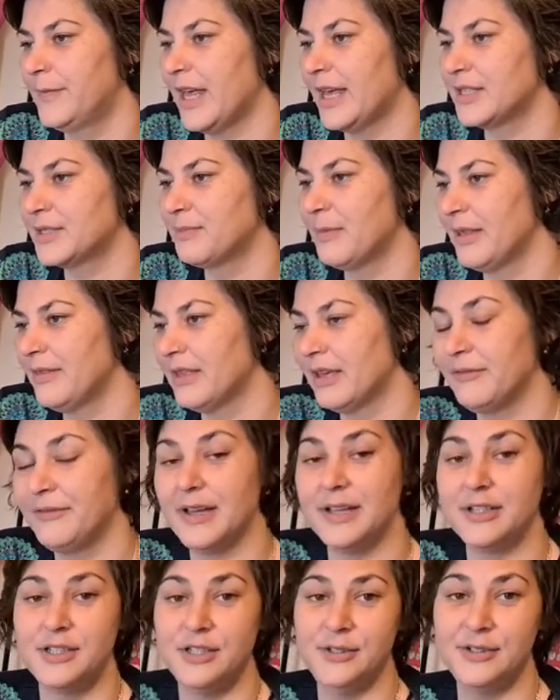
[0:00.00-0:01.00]
That's meant that I've
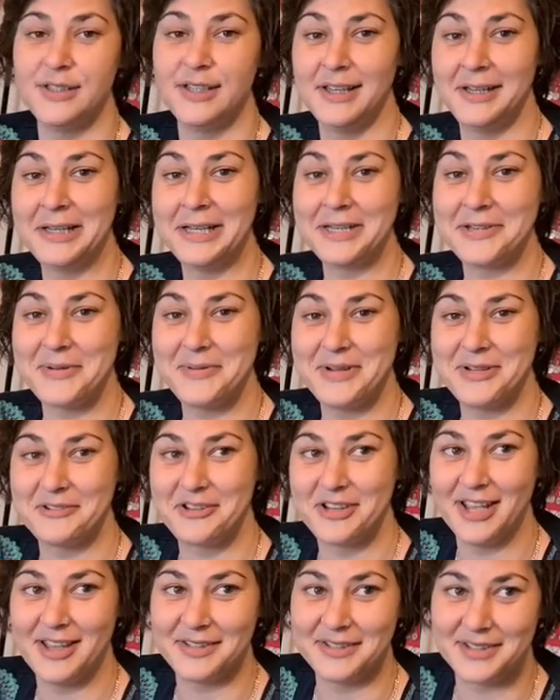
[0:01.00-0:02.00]
had to use an electric
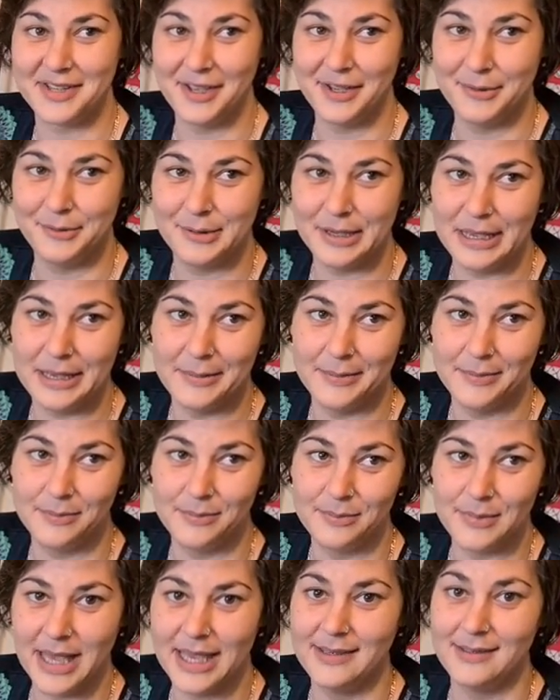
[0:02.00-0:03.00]
wheelchair, so
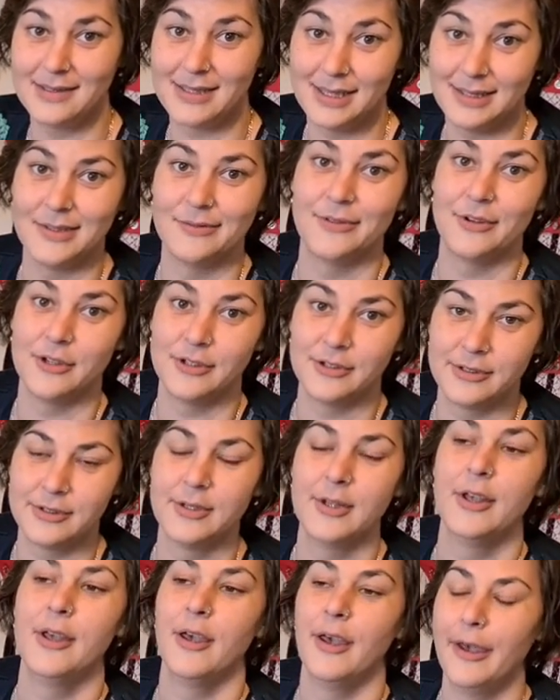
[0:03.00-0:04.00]
hence
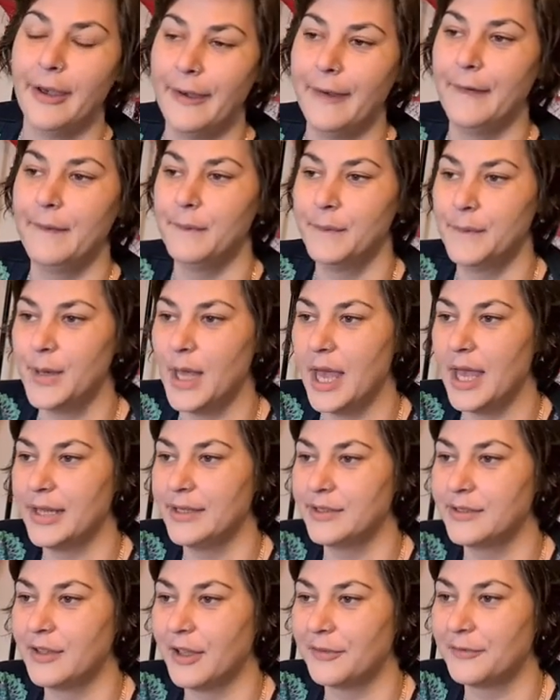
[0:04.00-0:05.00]
Sisyphus.
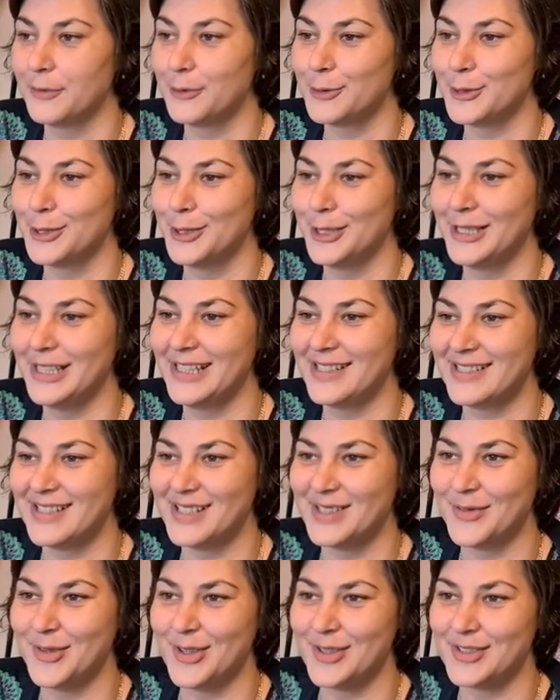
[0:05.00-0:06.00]
And unfortunately
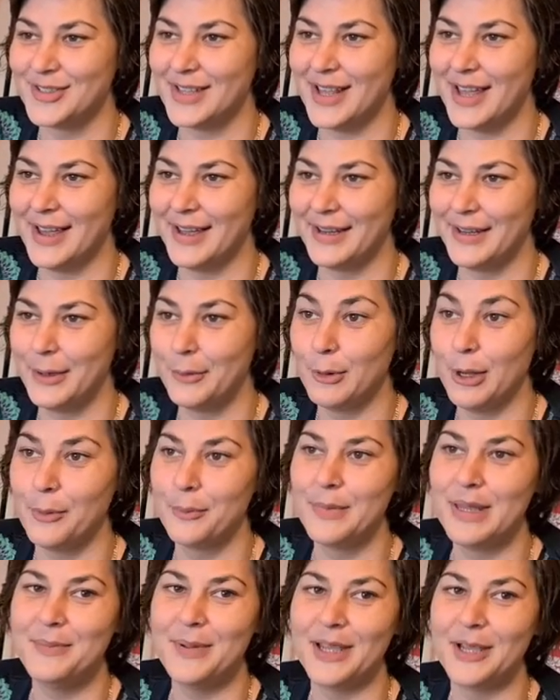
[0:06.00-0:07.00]
Sisyphus,
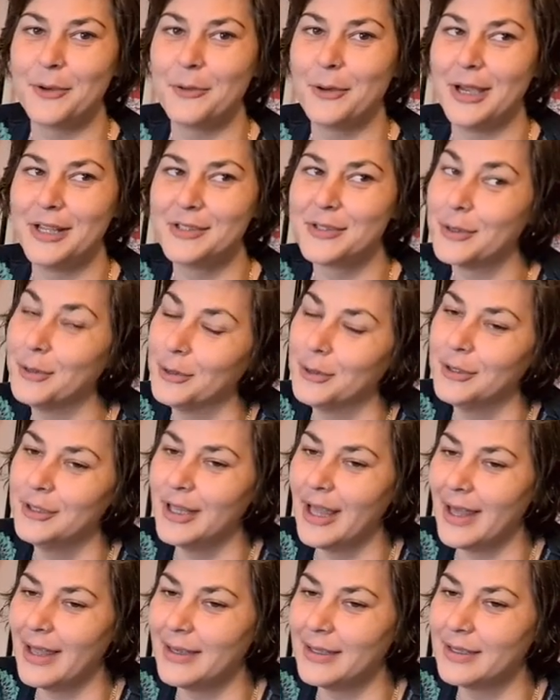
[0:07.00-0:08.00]
me being quite
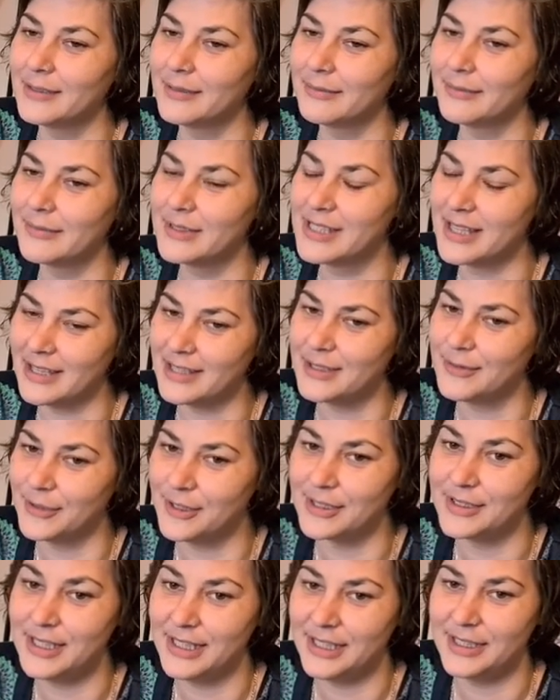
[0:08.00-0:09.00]
tall and
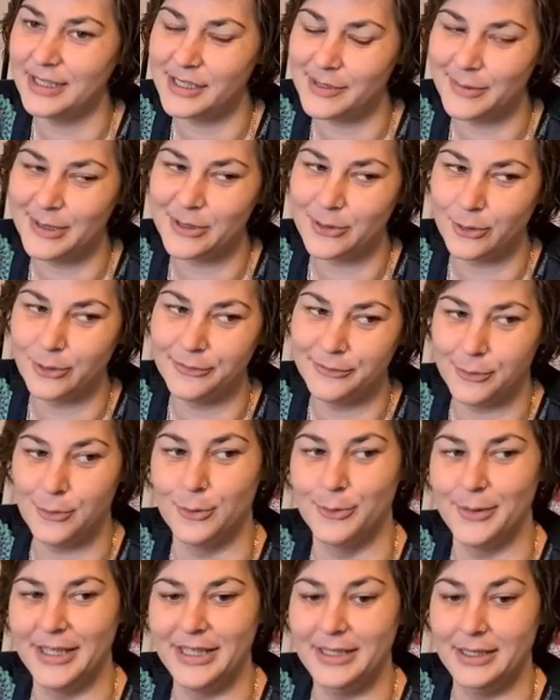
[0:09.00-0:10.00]
Sisyphus needing to be tall
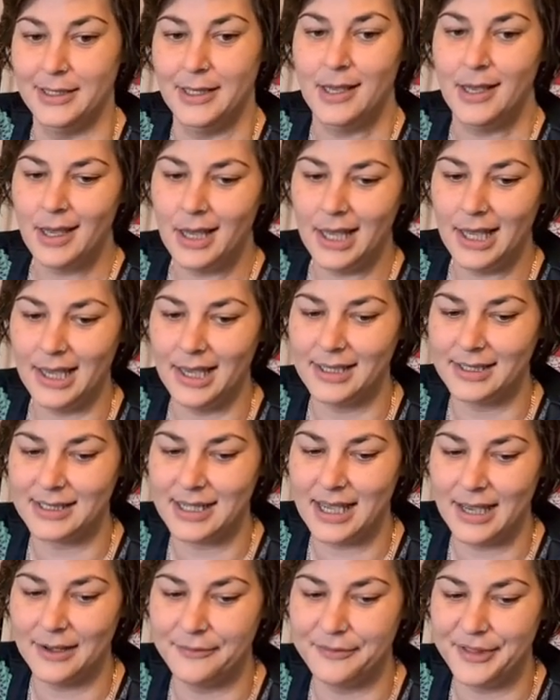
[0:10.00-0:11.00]
for me, I had
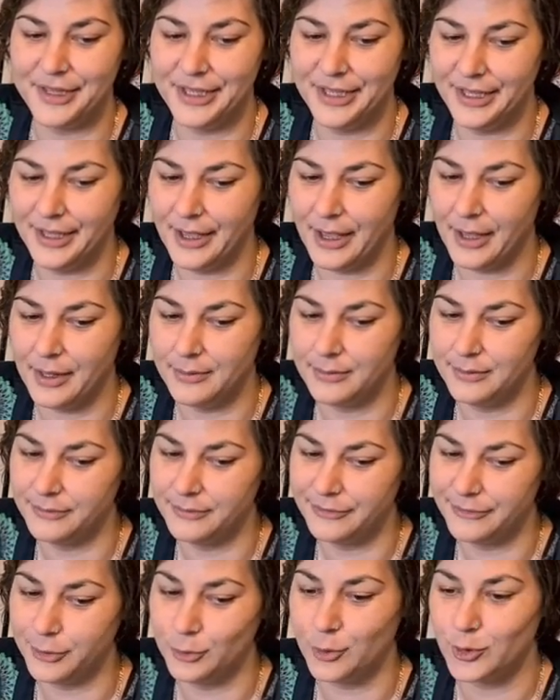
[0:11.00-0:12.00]
to have the
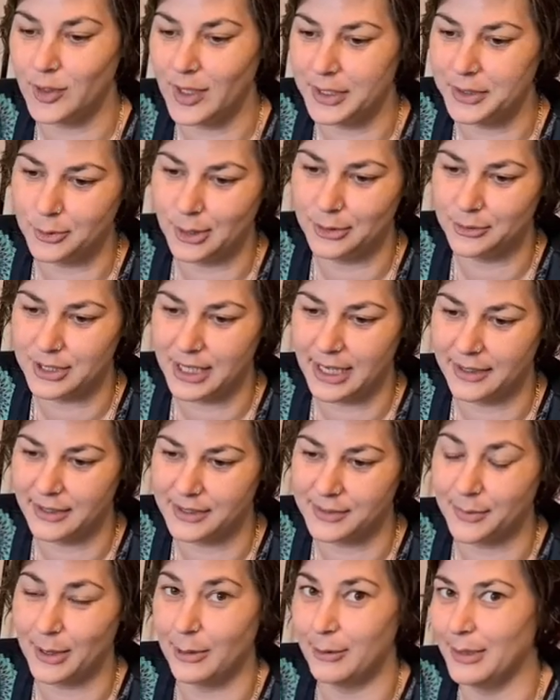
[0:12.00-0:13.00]
full size wheelchair,
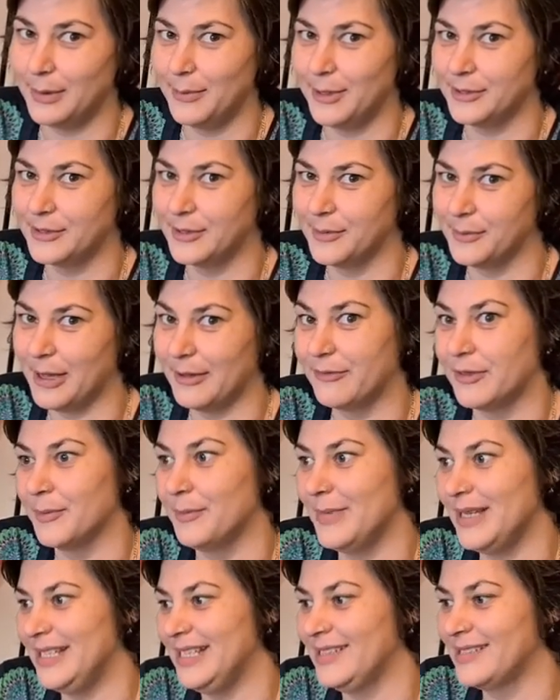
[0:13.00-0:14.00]
because apparently most of them have the
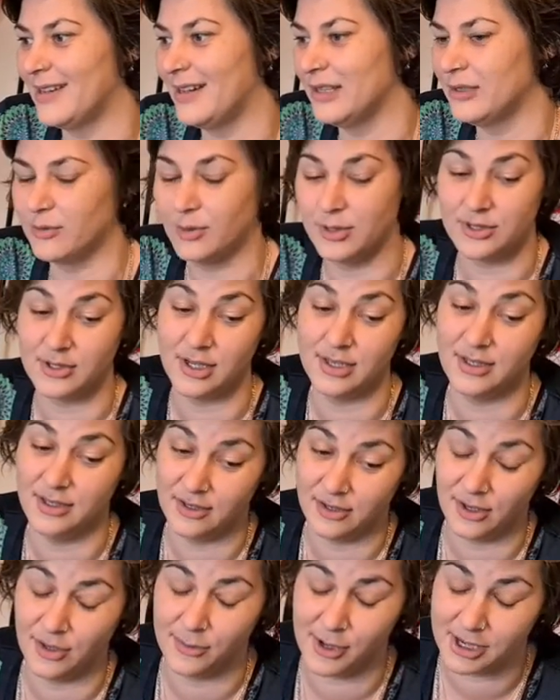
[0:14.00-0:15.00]
mini size, which I
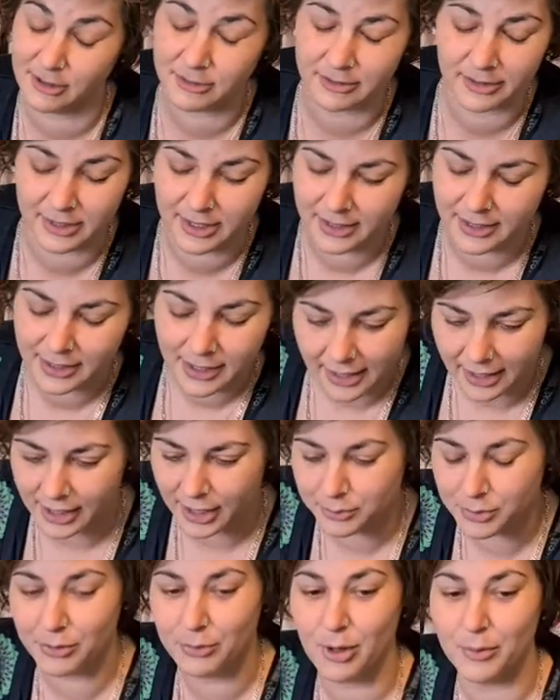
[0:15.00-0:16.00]
didn't know about.
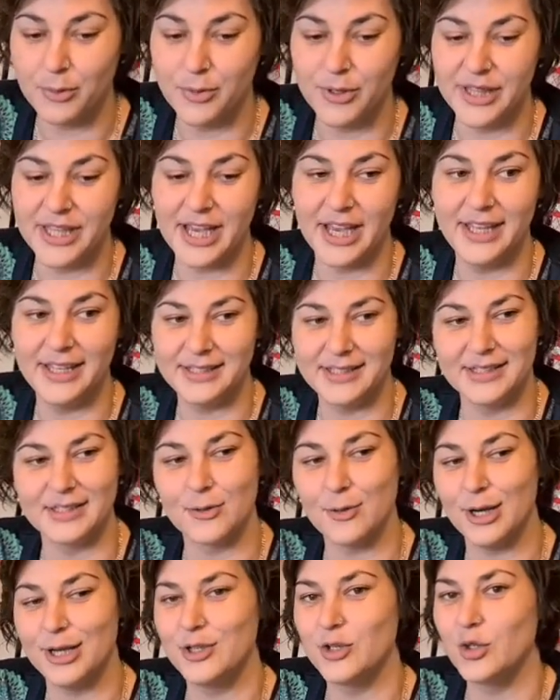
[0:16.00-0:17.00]
But the problem with that is it's
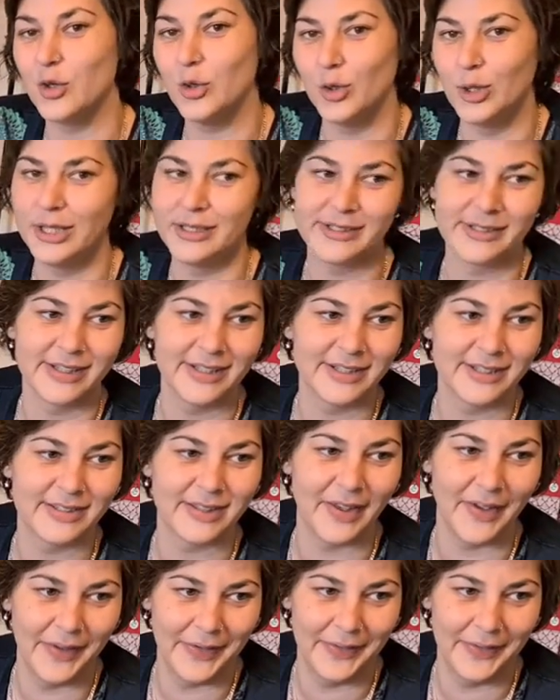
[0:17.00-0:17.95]
quite tall, isn't it? So